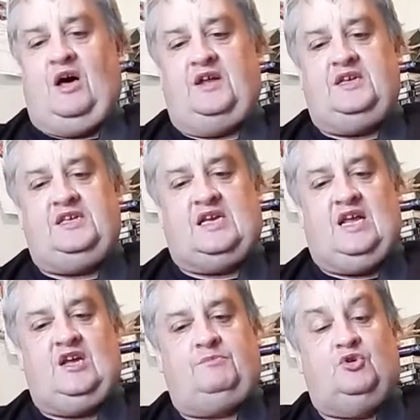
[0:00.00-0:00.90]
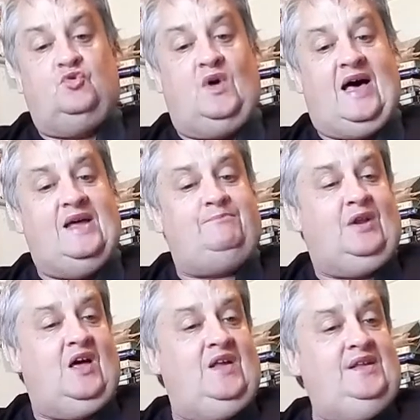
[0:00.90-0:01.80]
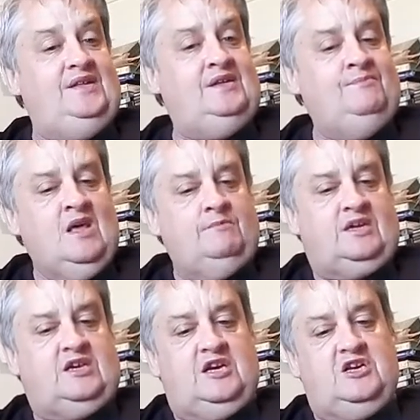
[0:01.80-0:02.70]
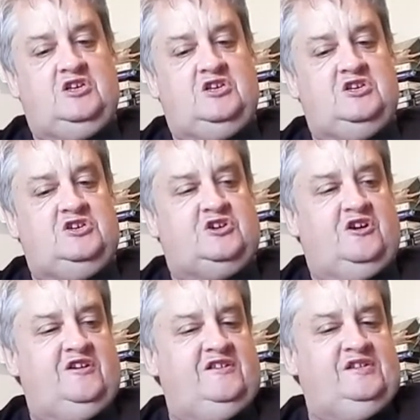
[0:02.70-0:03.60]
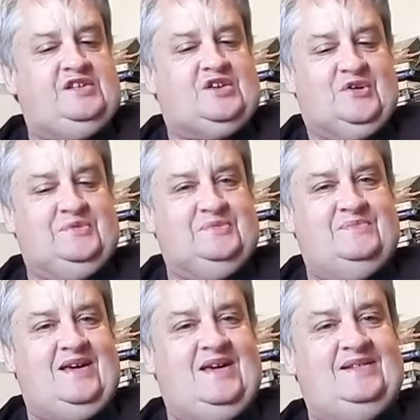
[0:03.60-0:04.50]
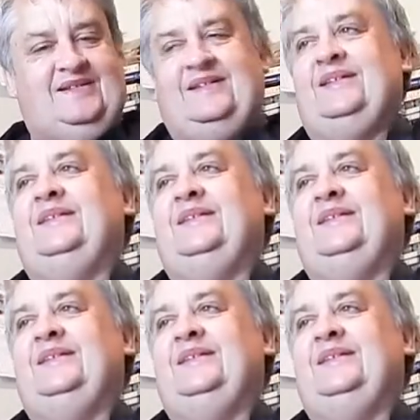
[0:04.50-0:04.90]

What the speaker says: parties and a blue-eyed blonde. Katie girls, so many.